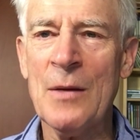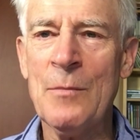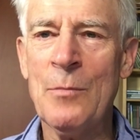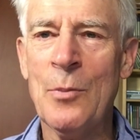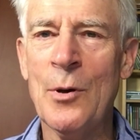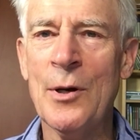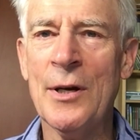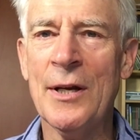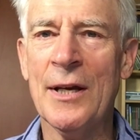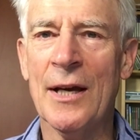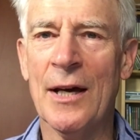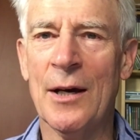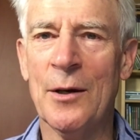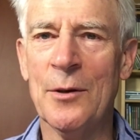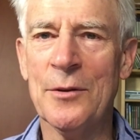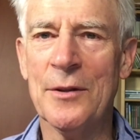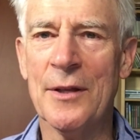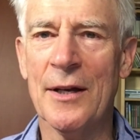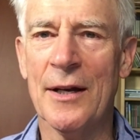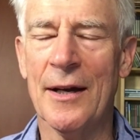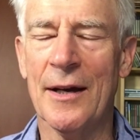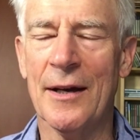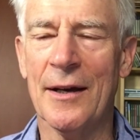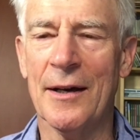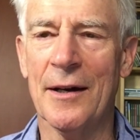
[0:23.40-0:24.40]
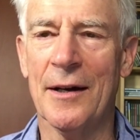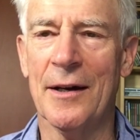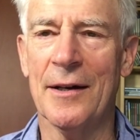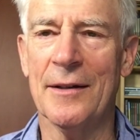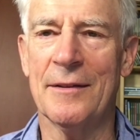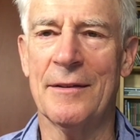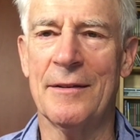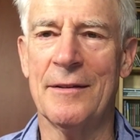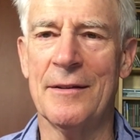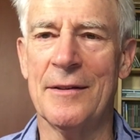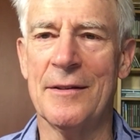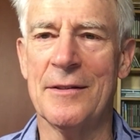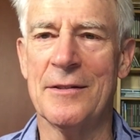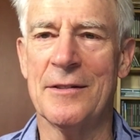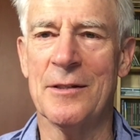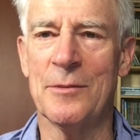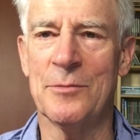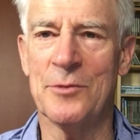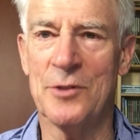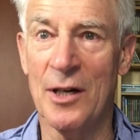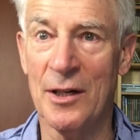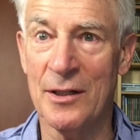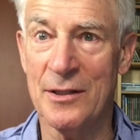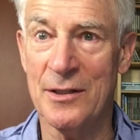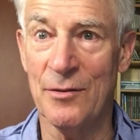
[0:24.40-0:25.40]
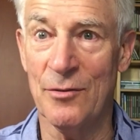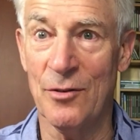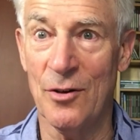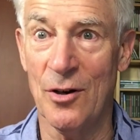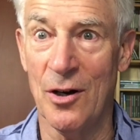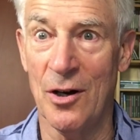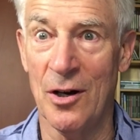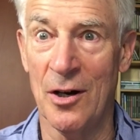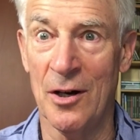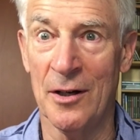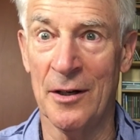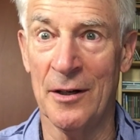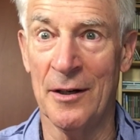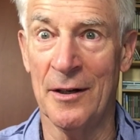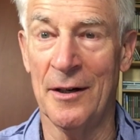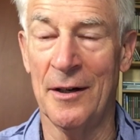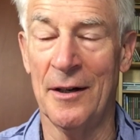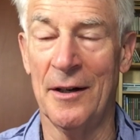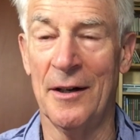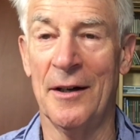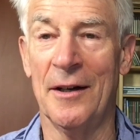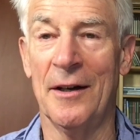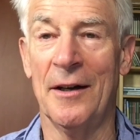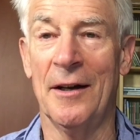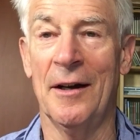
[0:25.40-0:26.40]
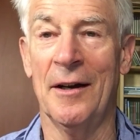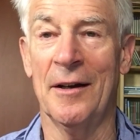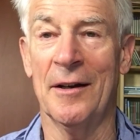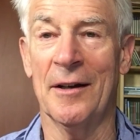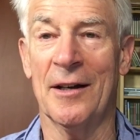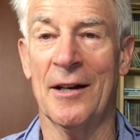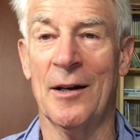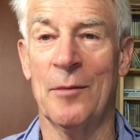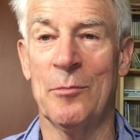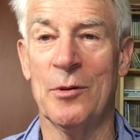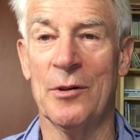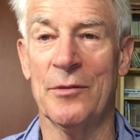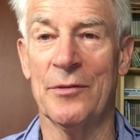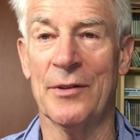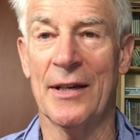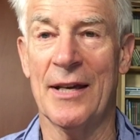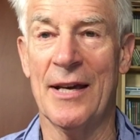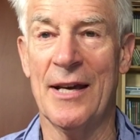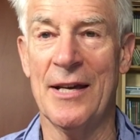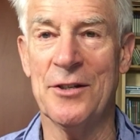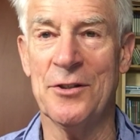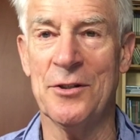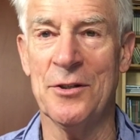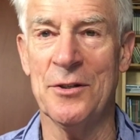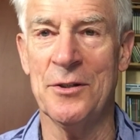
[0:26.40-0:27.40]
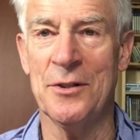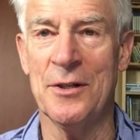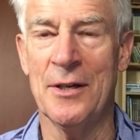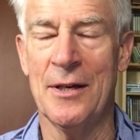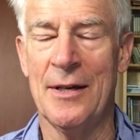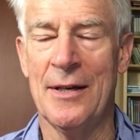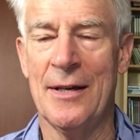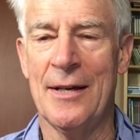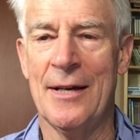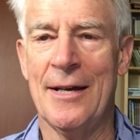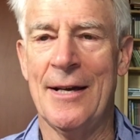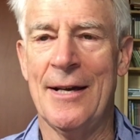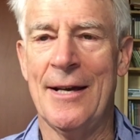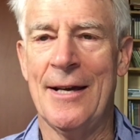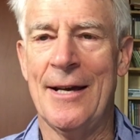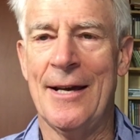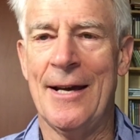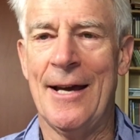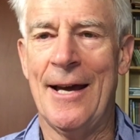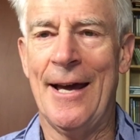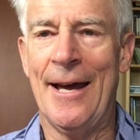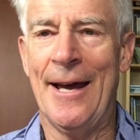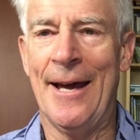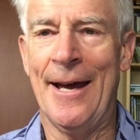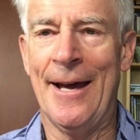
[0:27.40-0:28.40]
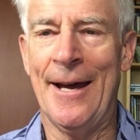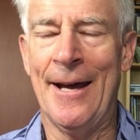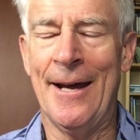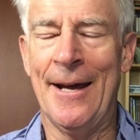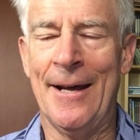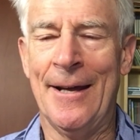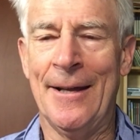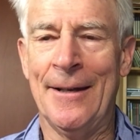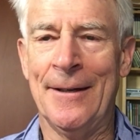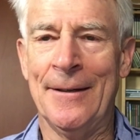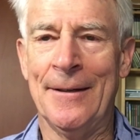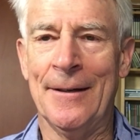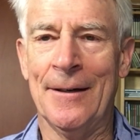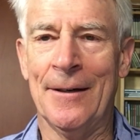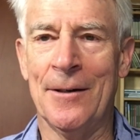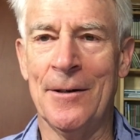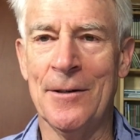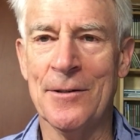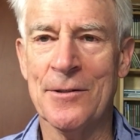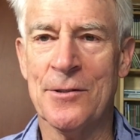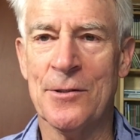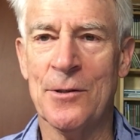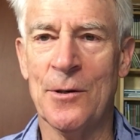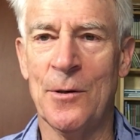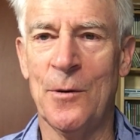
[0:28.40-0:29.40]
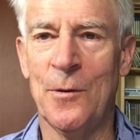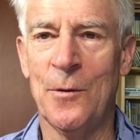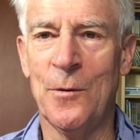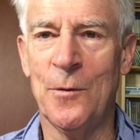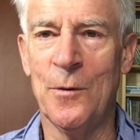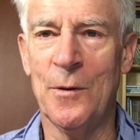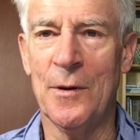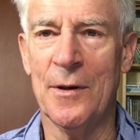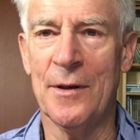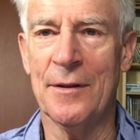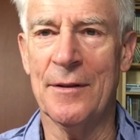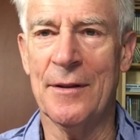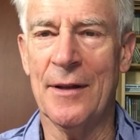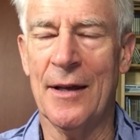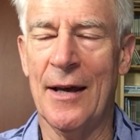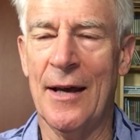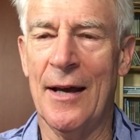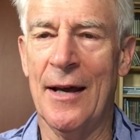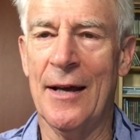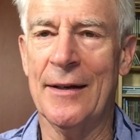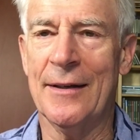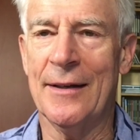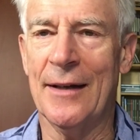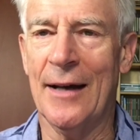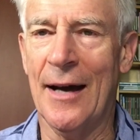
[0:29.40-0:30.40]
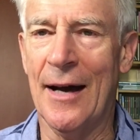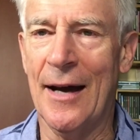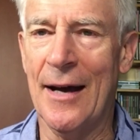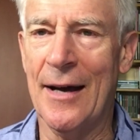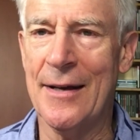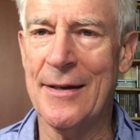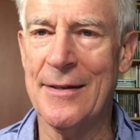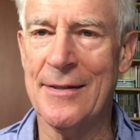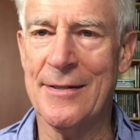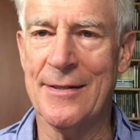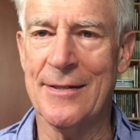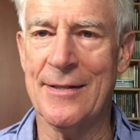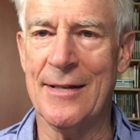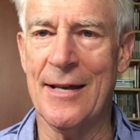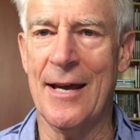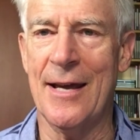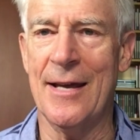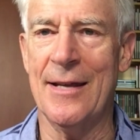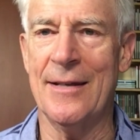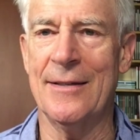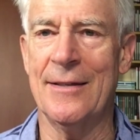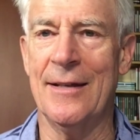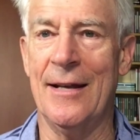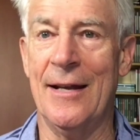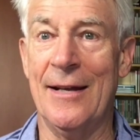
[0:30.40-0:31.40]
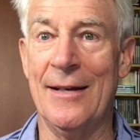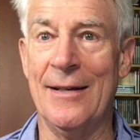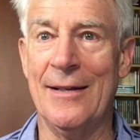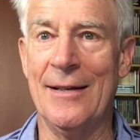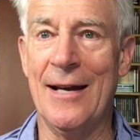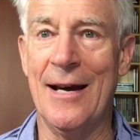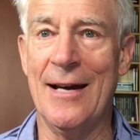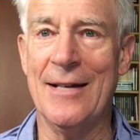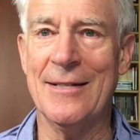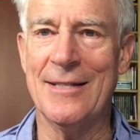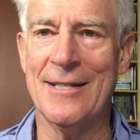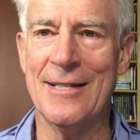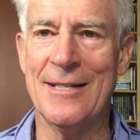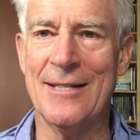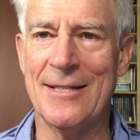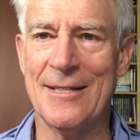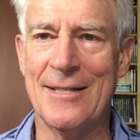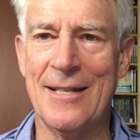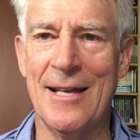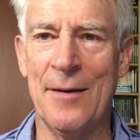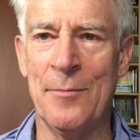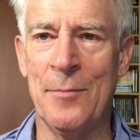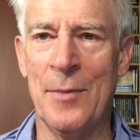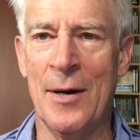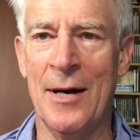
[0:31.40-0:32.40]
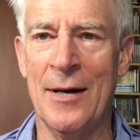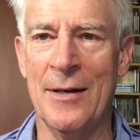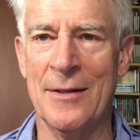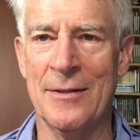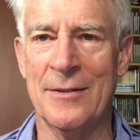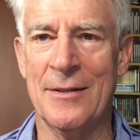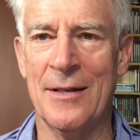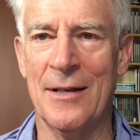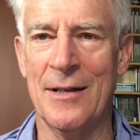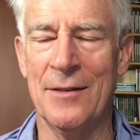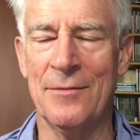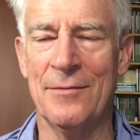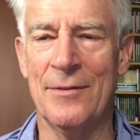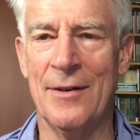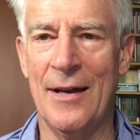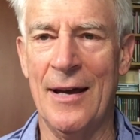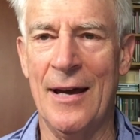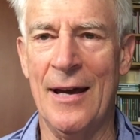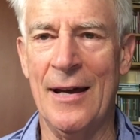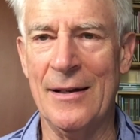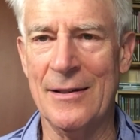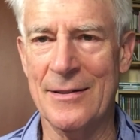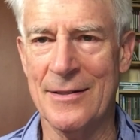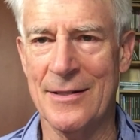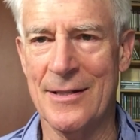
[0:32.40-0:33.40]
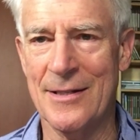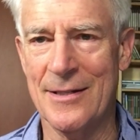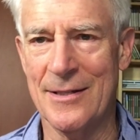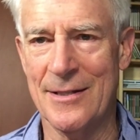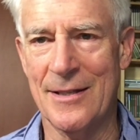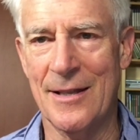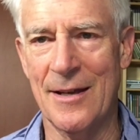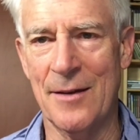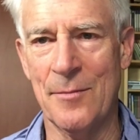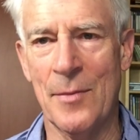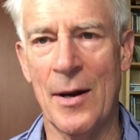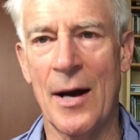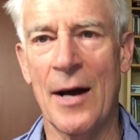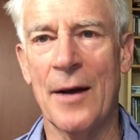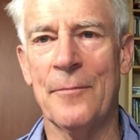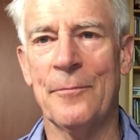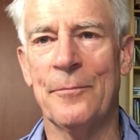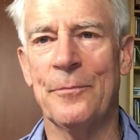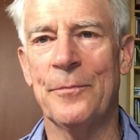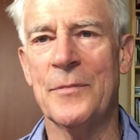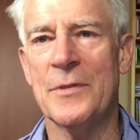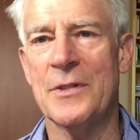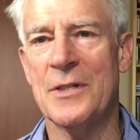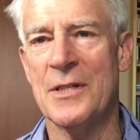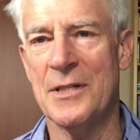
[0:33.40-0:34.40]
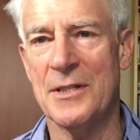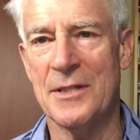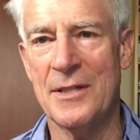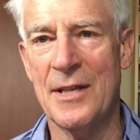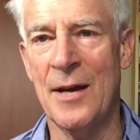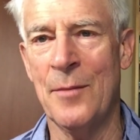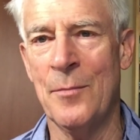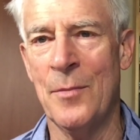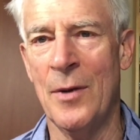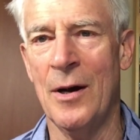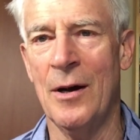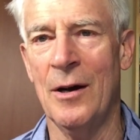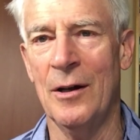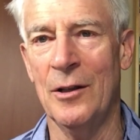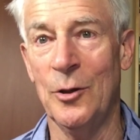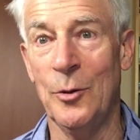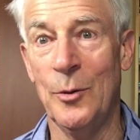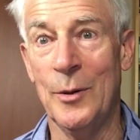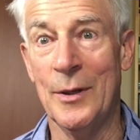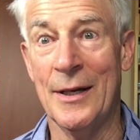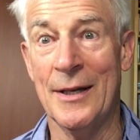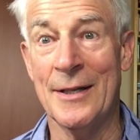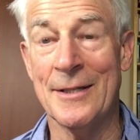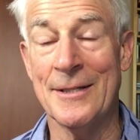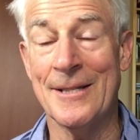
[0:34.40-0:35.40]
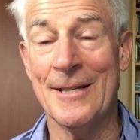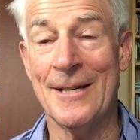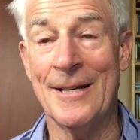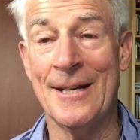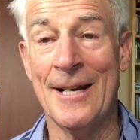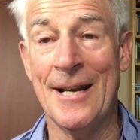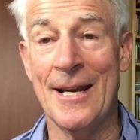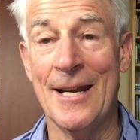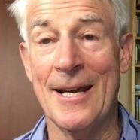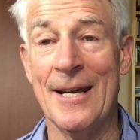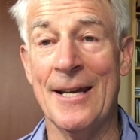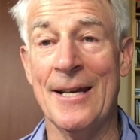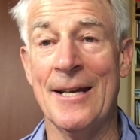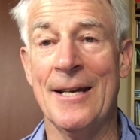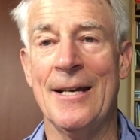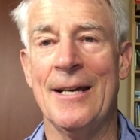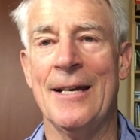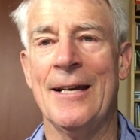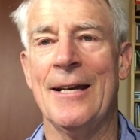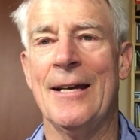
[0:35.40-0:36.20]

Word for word: pointing out that I got the subjunctive wrong uh, on a couple of occasions. And also that I said la sistema instead of el sistema. Sistema, although it ends in an A,